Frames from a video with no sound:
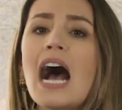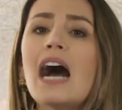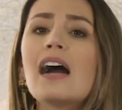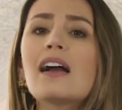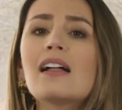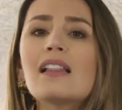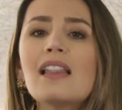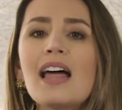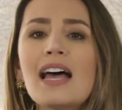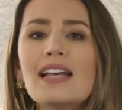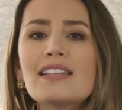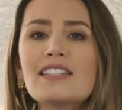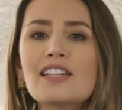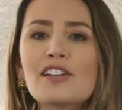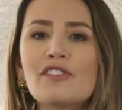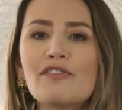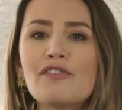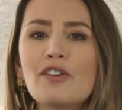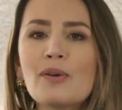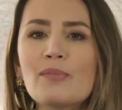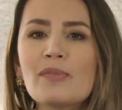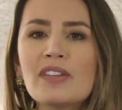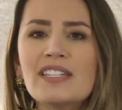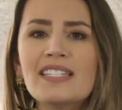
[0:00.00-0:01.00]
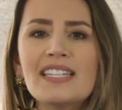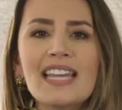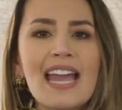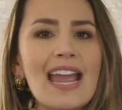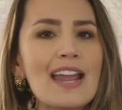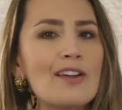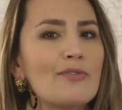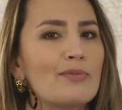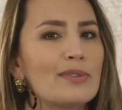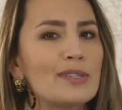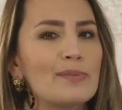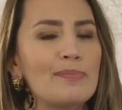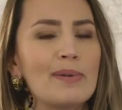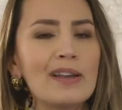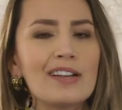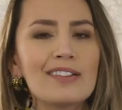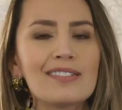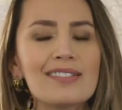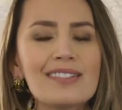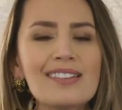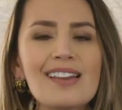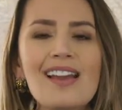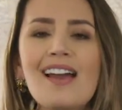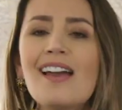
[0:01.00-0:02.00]
A classic from the day it was
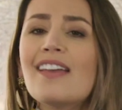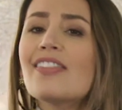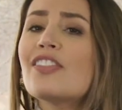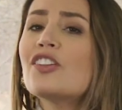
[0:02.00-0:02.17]
built,